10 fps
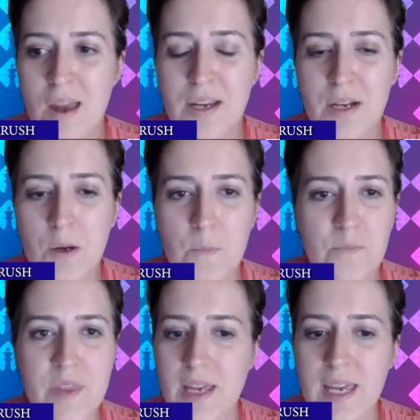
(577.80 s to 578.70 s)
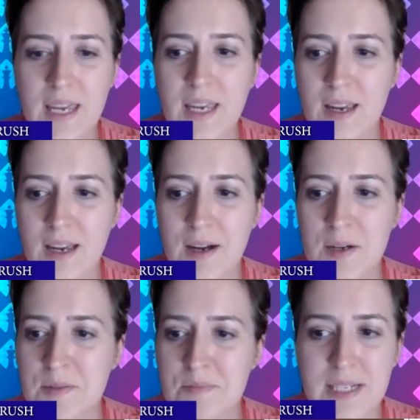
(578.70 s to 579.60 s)
you know, the king
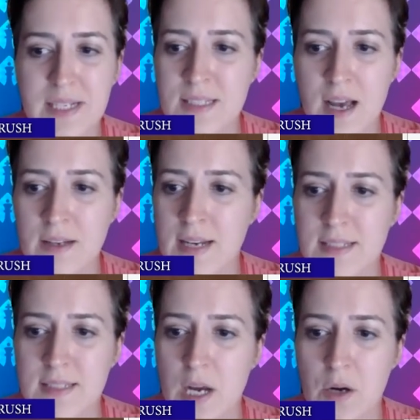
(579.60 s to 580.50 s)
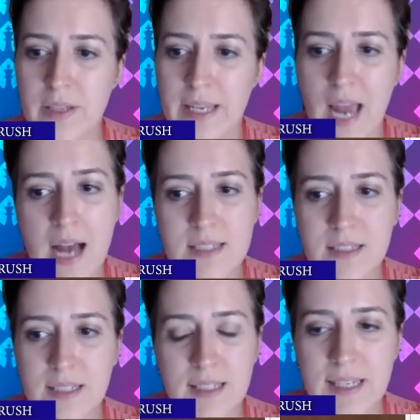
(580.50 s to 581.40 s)
is not necessarily
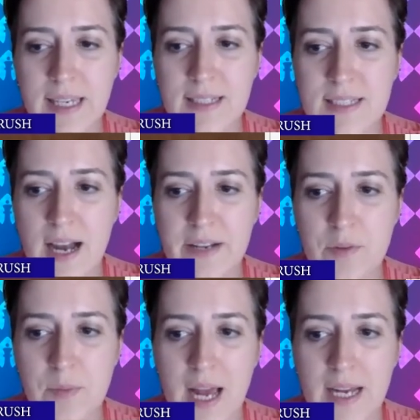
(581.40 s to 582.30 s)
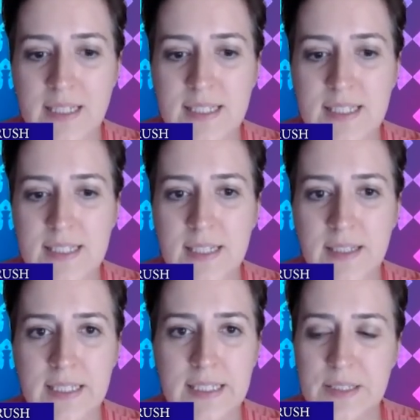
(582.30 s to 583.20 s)
castling kingside for black in the
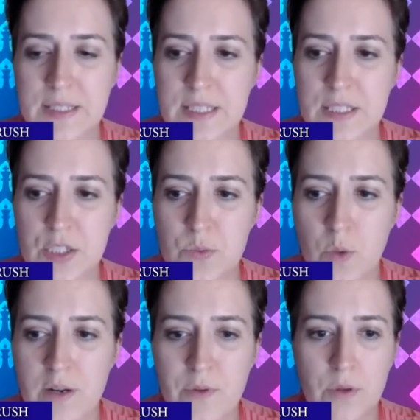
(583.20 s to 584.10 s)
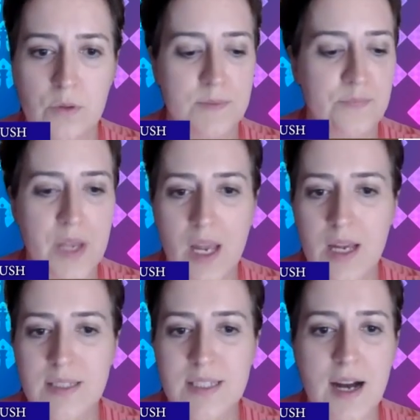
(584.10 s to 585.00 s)
Sicilian, and this is just one of those
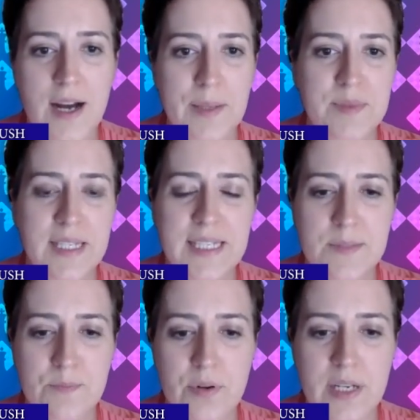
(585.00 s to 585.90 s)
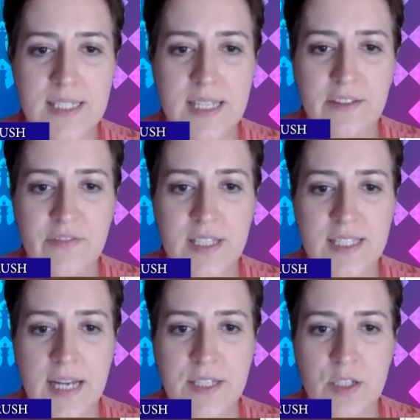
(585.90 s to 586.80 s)
times. He's pretty safe in the
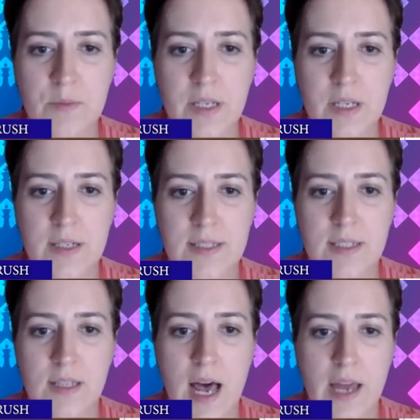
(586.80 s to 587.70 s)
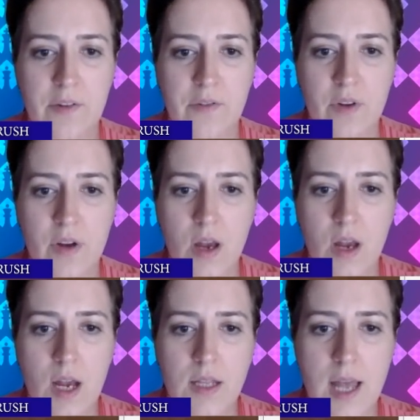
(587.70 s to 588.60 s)
center because a lot
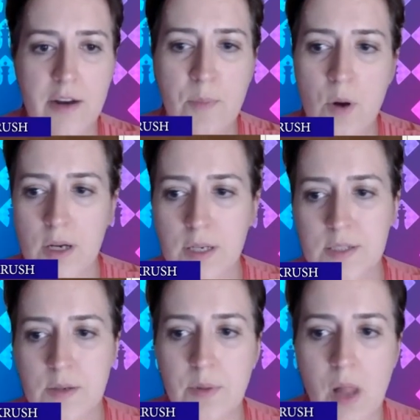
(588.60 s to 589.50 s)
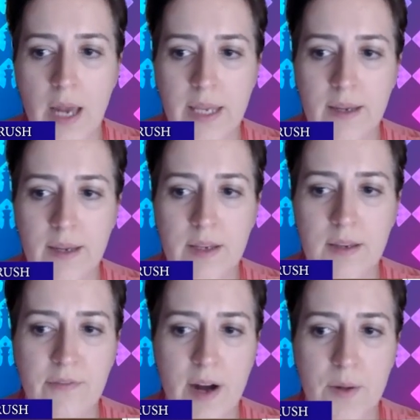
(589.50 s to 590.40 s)
of pawns are blocking the
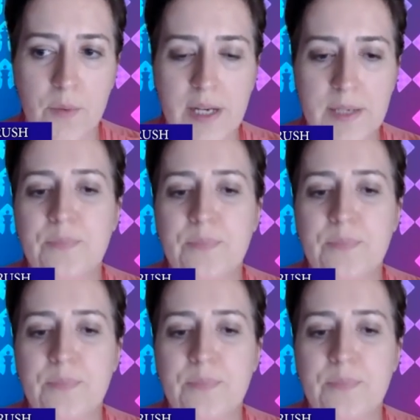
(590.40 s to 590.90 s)
e file, right?